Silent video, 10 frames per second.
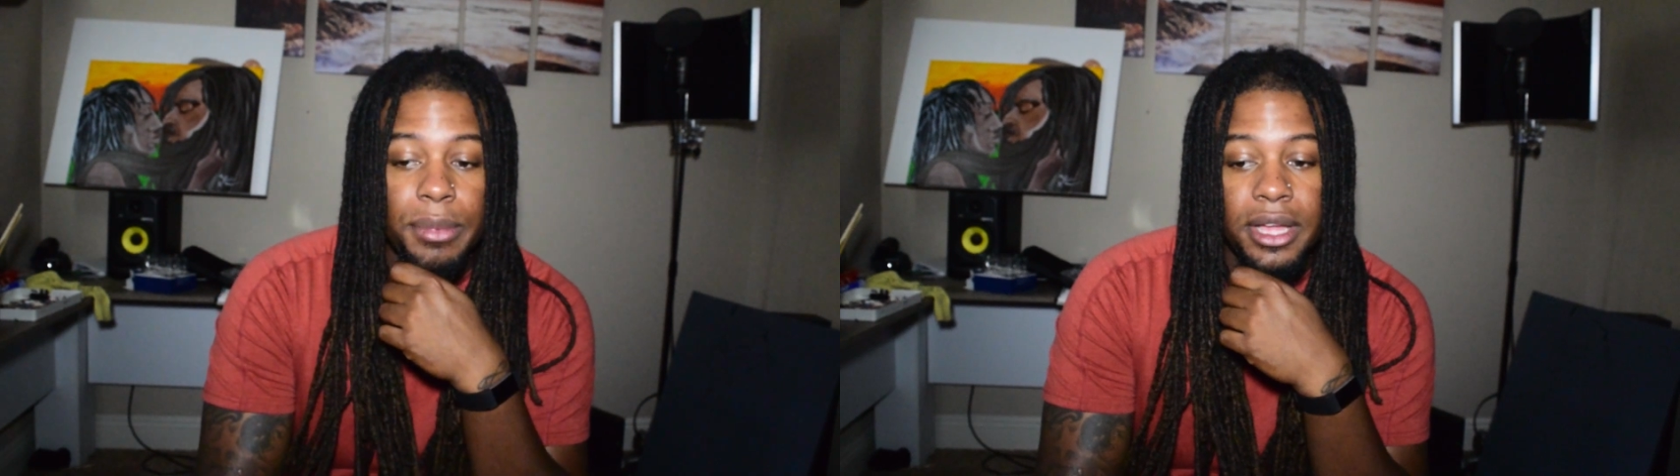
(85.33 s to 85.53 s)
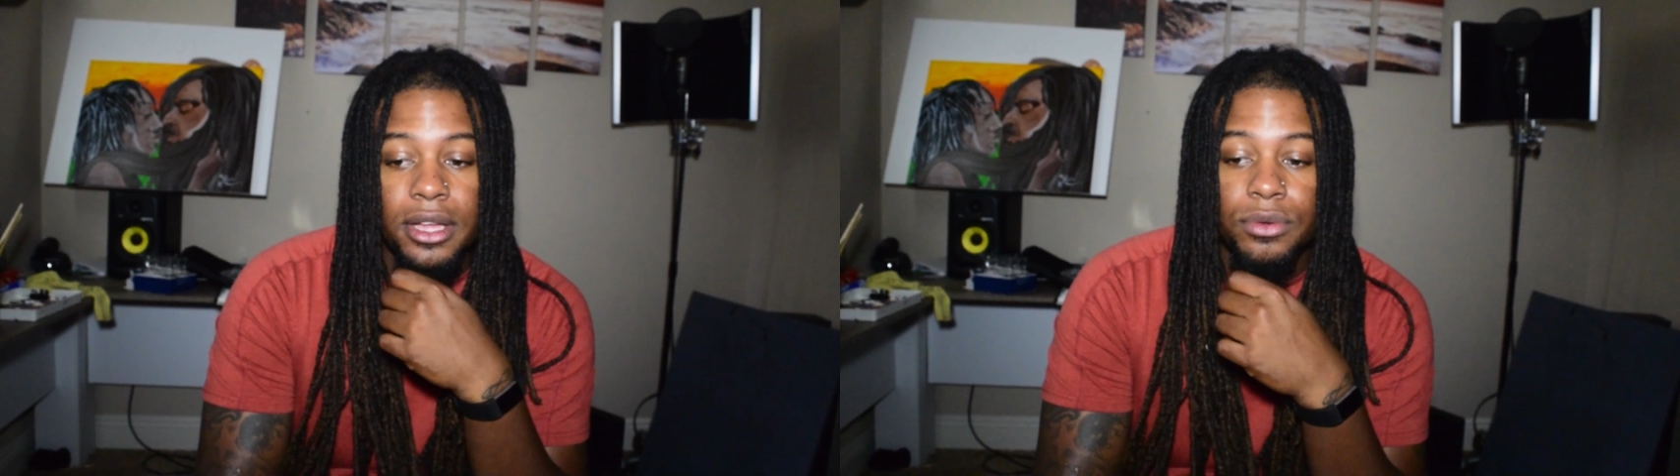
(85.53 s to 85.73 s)

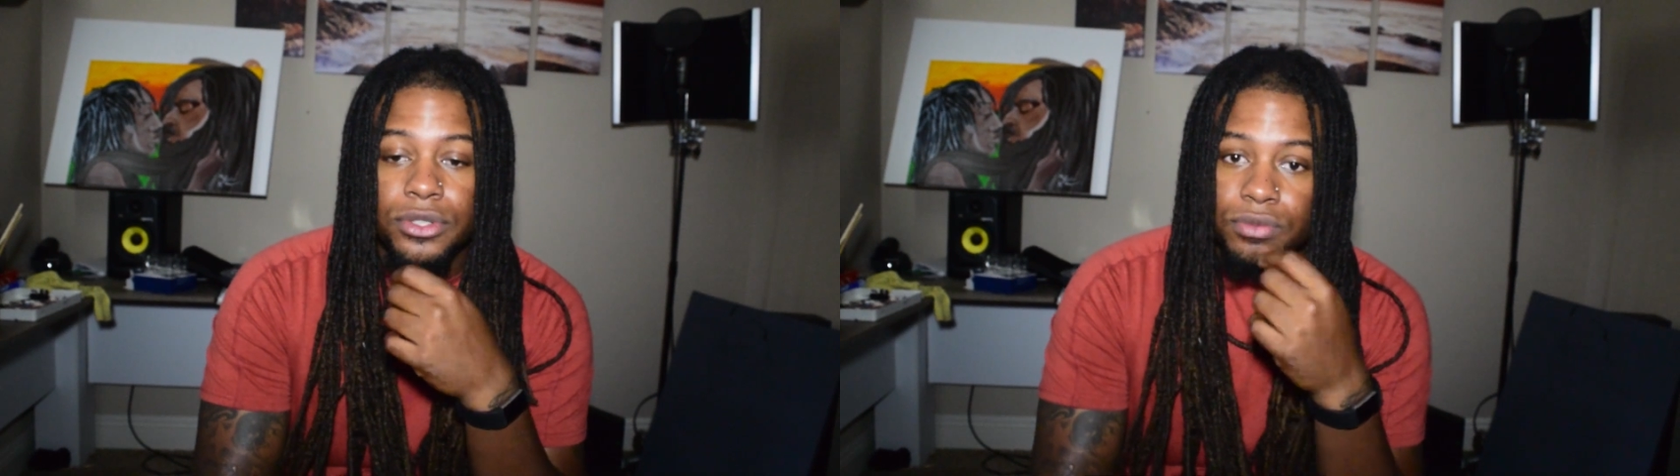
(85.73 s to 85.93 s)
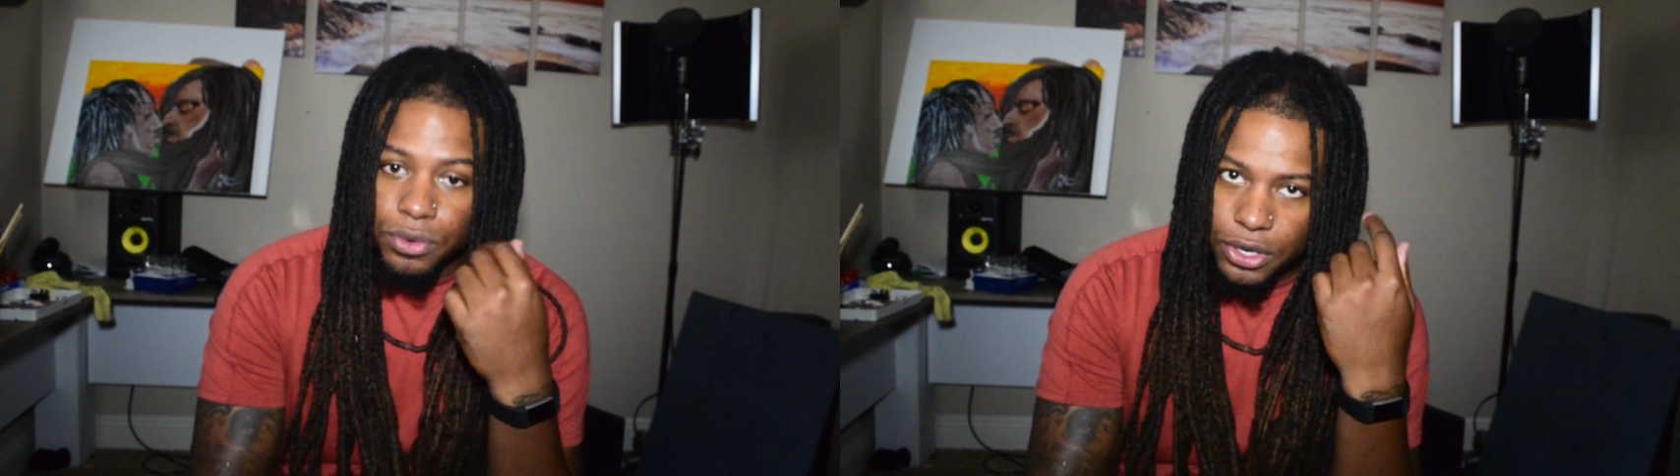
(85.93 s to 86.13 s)
my hair
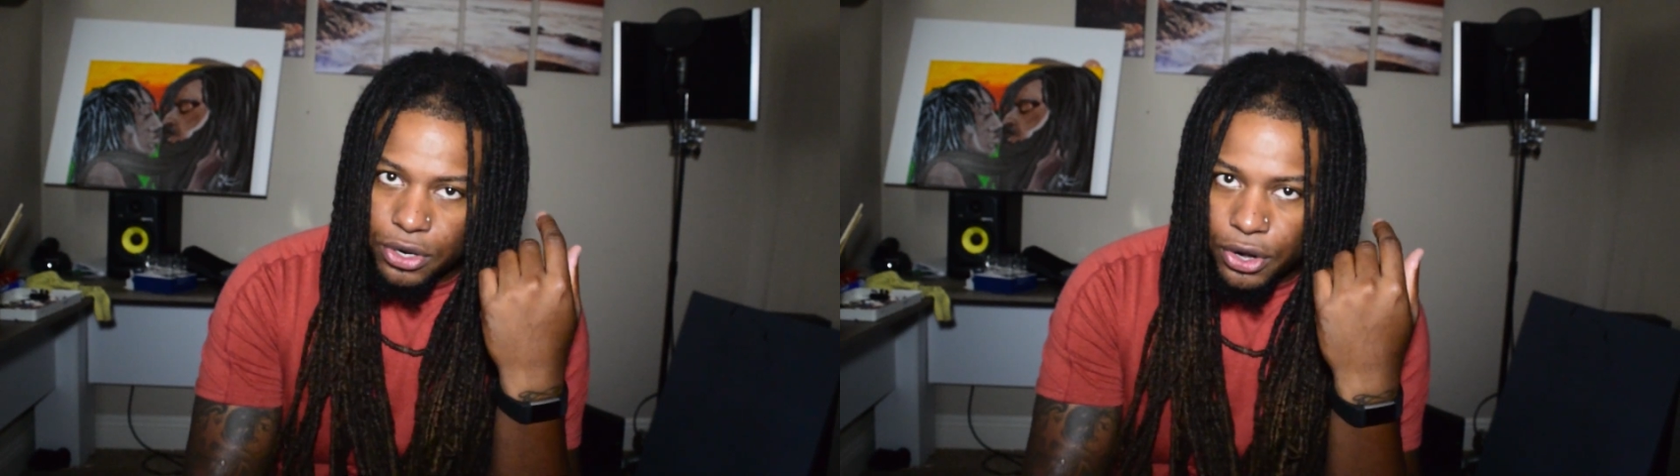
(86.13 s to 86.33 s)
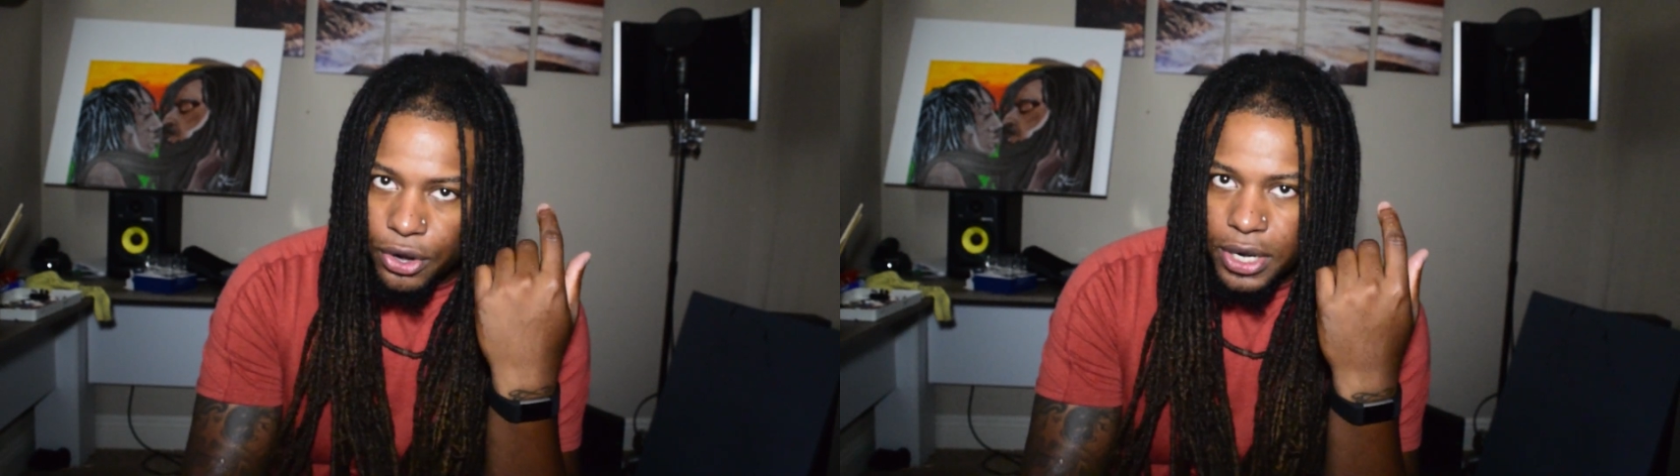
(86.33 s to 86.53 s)
was real
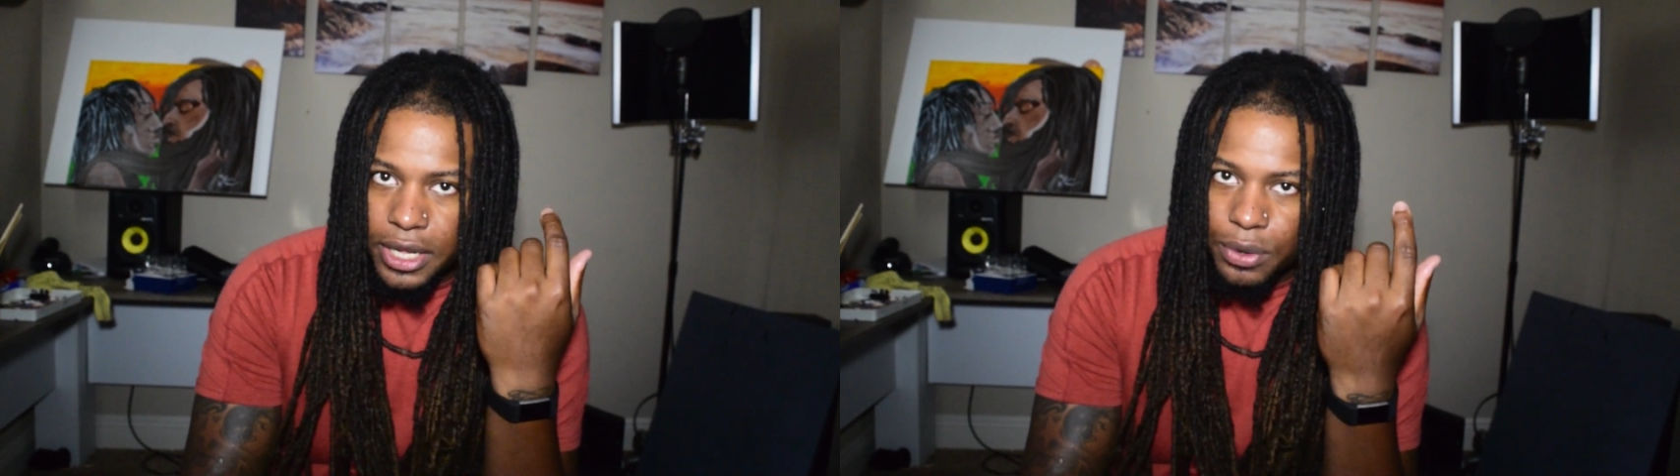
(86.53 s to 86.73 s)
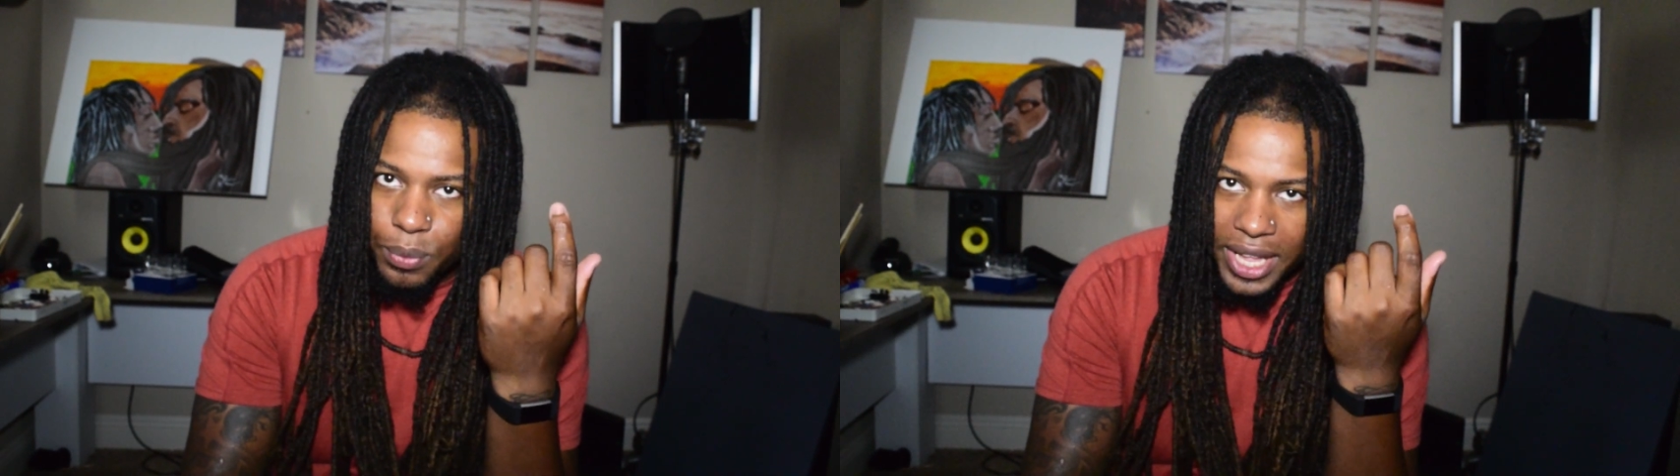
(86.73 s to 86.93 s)

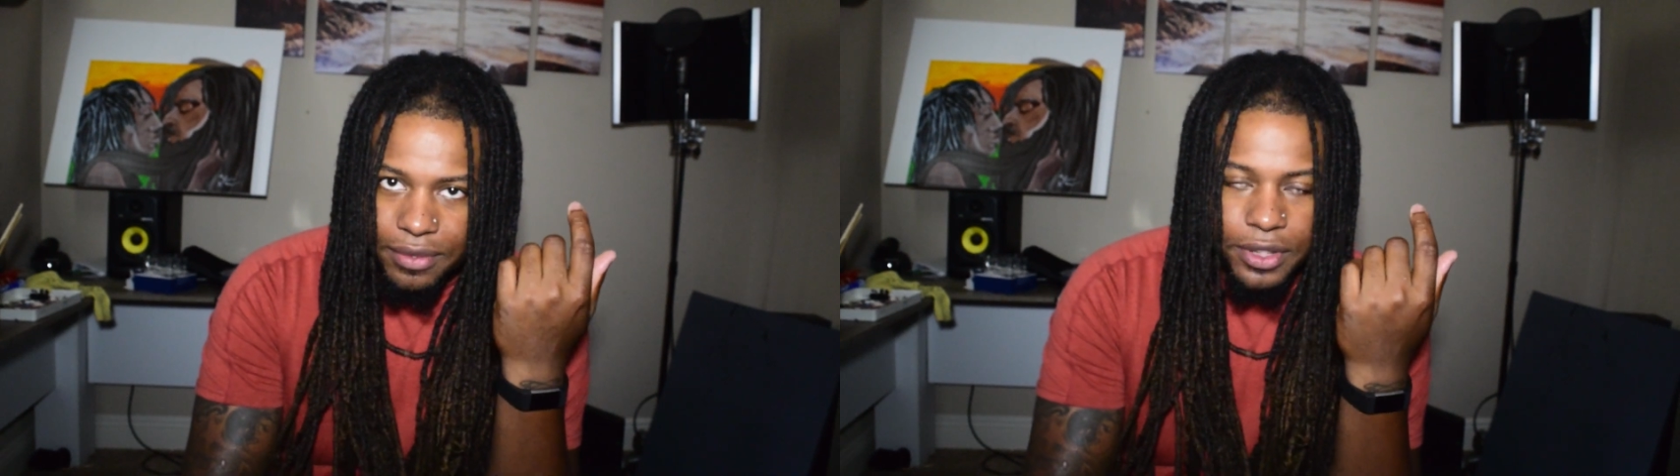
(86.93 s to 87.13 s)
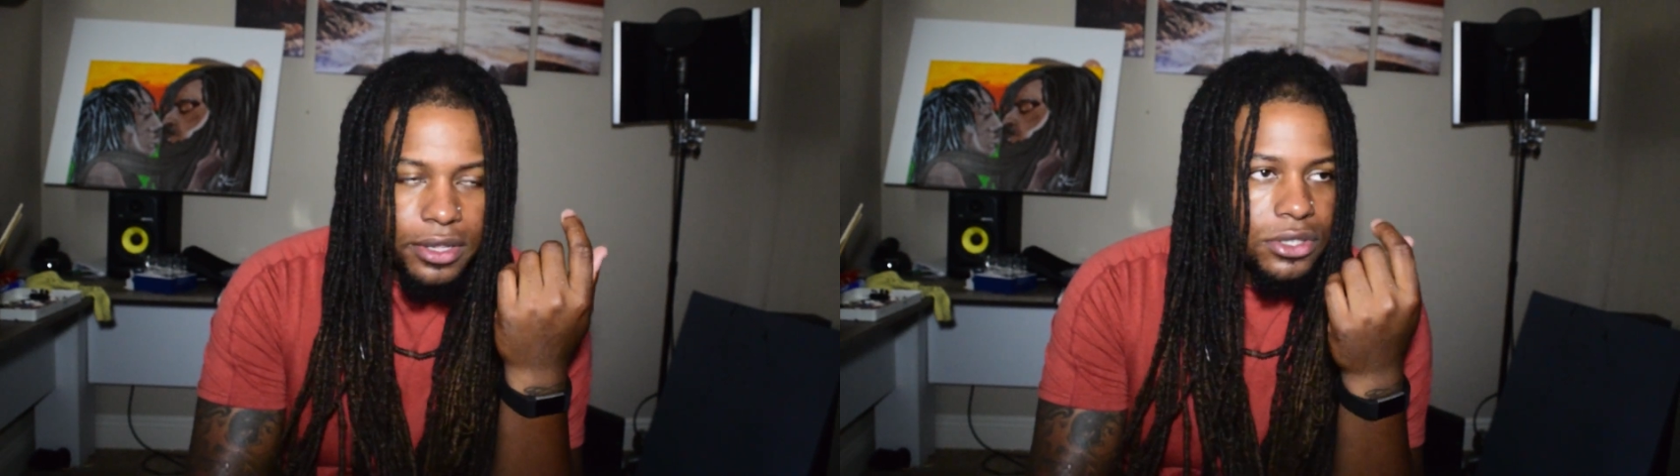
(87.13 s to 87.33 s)
curly and wavy.